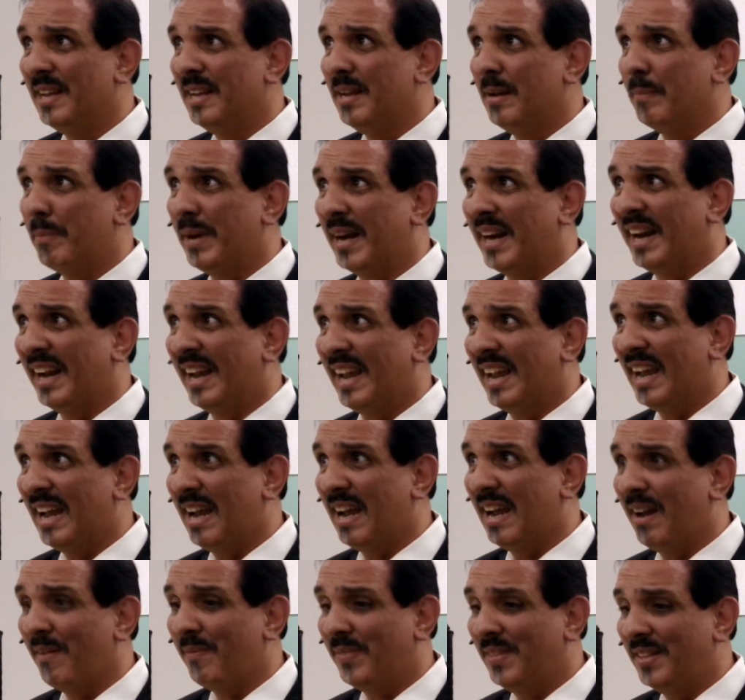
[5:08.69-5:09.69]
but I
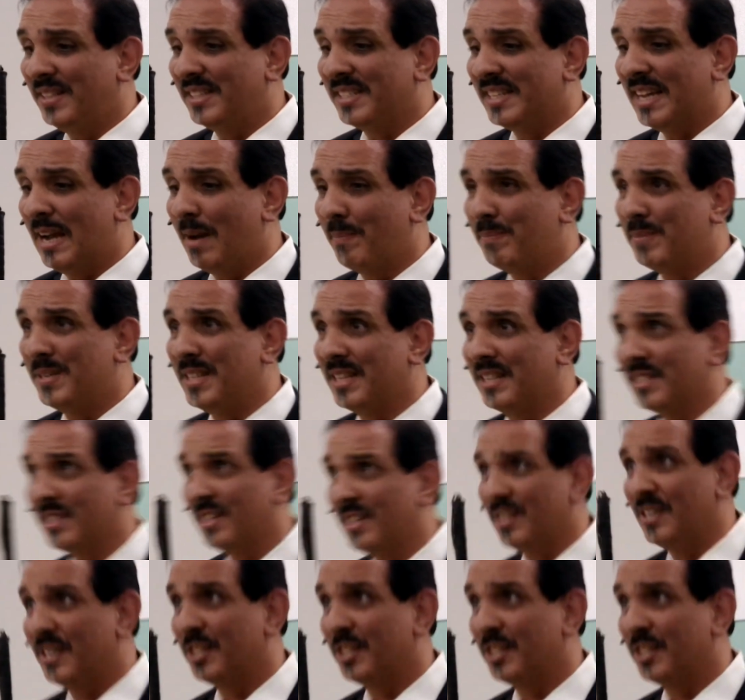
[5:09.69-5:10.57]
have the taptic touch.